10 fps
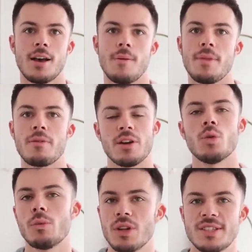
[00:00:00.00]
I read it
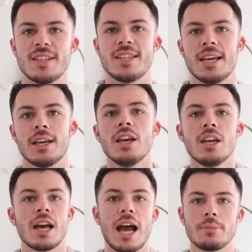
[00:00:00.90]
all in one sitting,
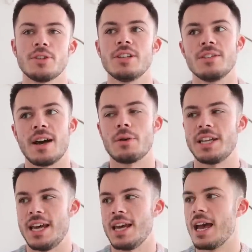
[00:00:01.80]
absolutely devoured
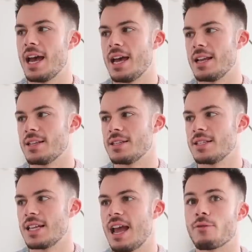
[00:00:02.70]
it,
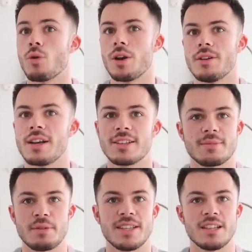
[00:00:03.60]
and everyone has
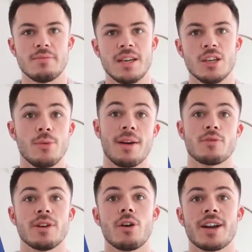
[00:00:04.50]
been saying to me, you have
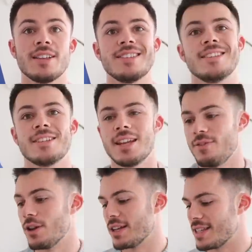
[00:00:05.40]
to read Hurricane Season
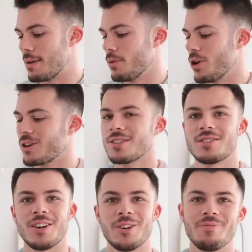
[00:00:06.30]
if you liked that book,
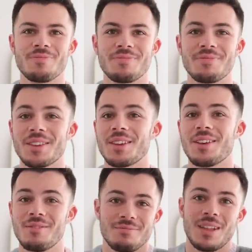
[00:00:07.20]
so
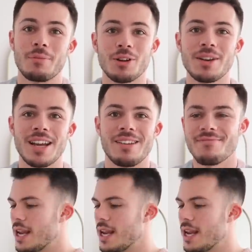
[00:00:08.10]
I'm gonna read it.